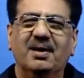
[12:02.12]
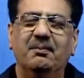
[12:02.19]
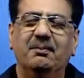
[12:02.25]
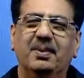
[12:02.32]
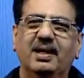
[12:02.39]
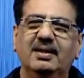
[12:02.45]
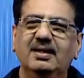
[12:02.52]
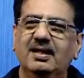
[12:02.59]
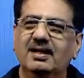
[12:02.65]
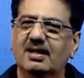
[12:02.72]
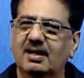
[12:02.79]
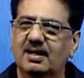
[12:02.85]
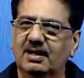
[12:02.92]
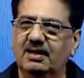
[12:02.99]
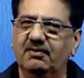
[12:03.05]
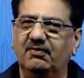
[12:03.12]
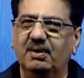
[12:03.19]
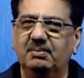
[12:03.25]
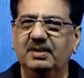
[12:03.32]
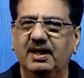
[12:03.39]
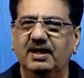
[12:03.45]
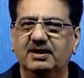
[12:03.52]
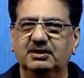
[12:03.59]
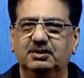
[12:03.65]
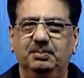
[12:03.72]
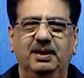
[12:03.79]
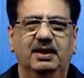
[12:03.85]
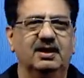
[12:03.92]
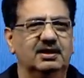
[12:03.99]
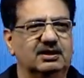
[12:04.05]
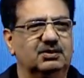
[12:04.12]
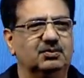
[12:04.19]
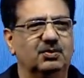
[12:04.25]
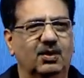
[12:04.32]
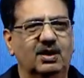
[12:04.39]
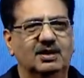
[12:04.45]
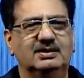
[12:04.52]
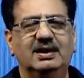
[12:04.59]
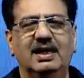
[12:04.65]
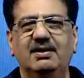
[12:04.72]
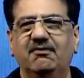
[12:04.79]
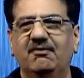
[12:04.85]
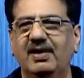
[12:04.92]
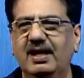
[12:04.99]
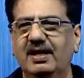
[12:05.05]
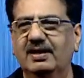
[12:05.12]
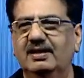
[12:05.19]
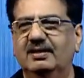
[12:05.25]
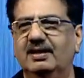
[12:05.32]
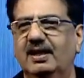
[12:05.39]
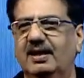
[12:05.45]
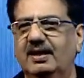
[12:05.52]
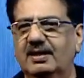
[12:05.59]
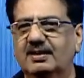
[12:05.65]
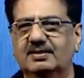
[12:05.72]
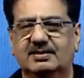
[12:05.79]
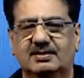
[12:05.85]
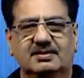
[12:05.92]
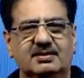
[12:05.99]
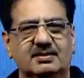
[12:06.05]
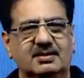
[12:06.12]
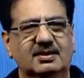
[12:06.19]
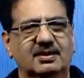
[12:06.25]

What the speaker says: But the learning from that experience was that when there is